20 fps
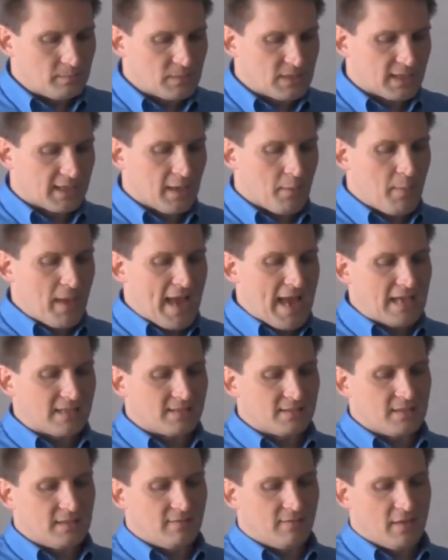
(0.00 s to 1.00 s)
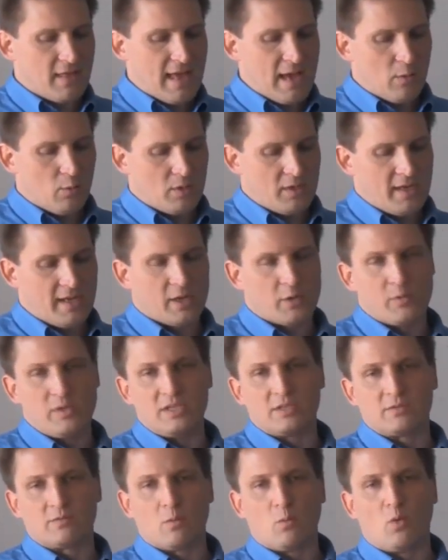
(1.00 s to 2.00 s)
The capacity for that one
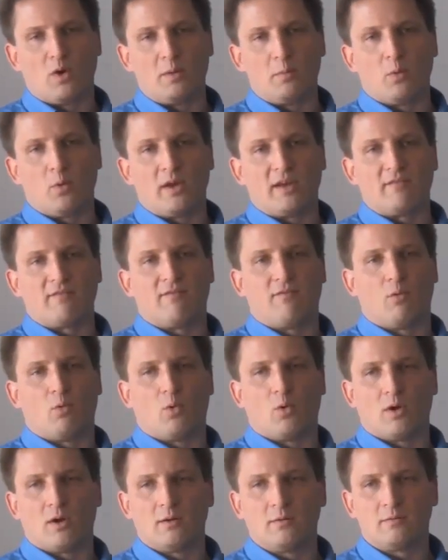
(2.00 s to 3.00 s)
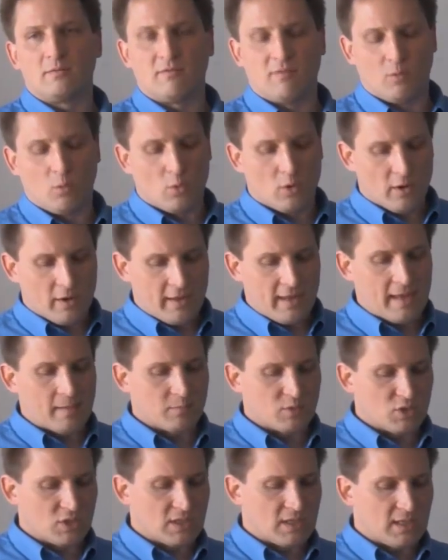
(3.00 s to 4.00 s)
increased from 1.44
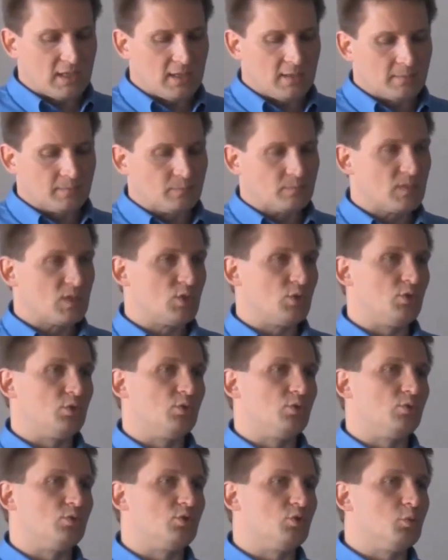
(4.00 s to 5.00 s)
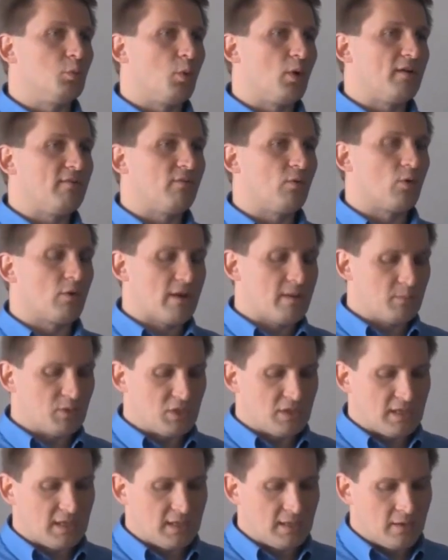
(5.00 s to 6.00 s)
MGD to 2.4
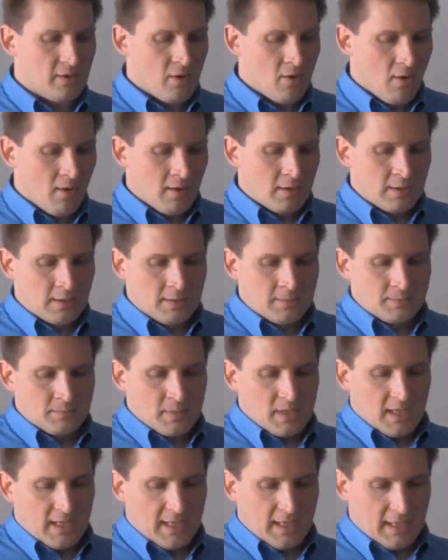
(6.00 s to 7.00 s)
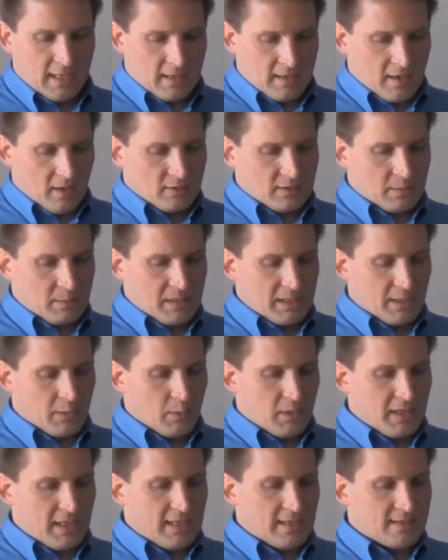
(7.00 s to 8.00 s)
MGD, and ultimately
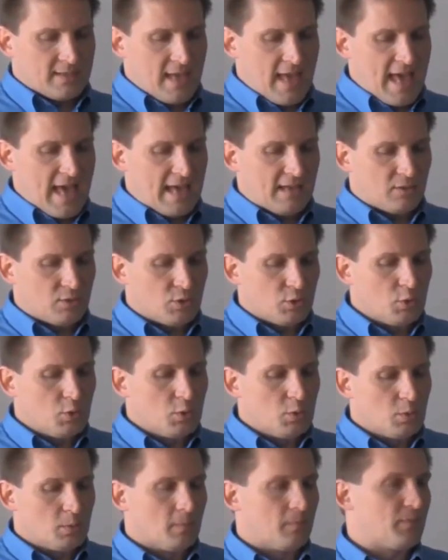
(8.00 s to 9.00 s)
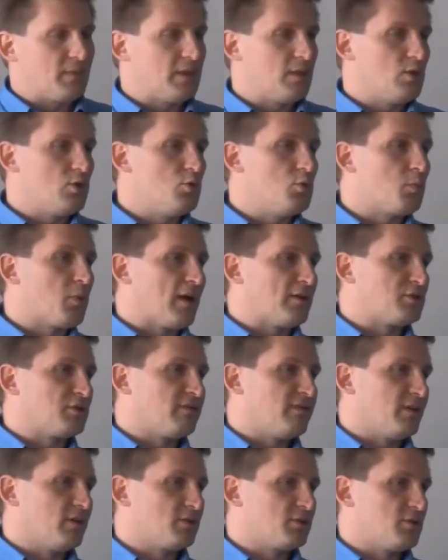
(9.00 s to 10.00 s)
we needed to add 2 new pressure
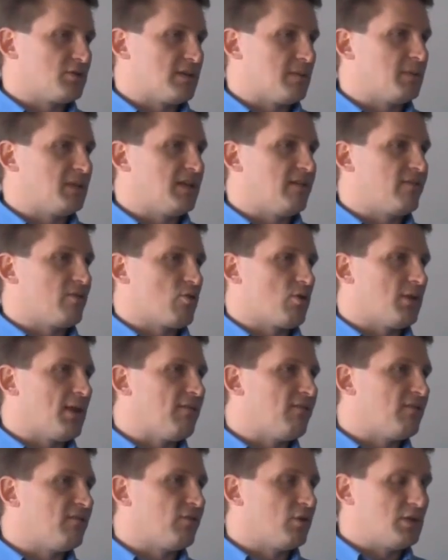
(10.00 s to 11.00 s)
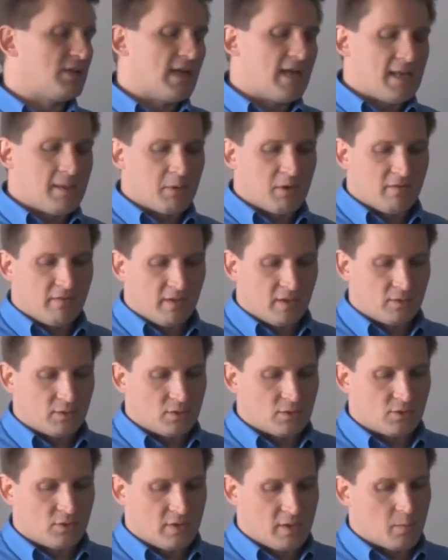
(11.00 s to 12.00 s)
filters. I believe they're 11-foot diameter
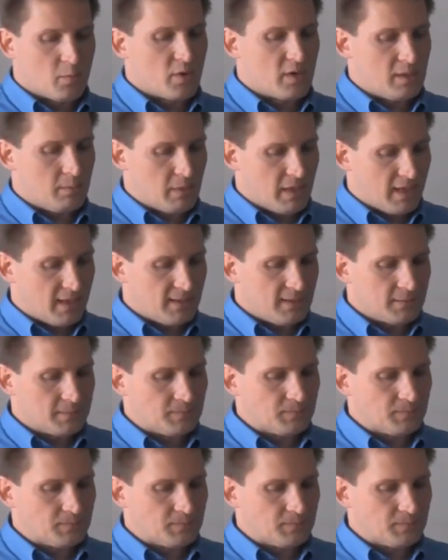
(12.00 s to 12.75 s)
filters, so they're pretty big.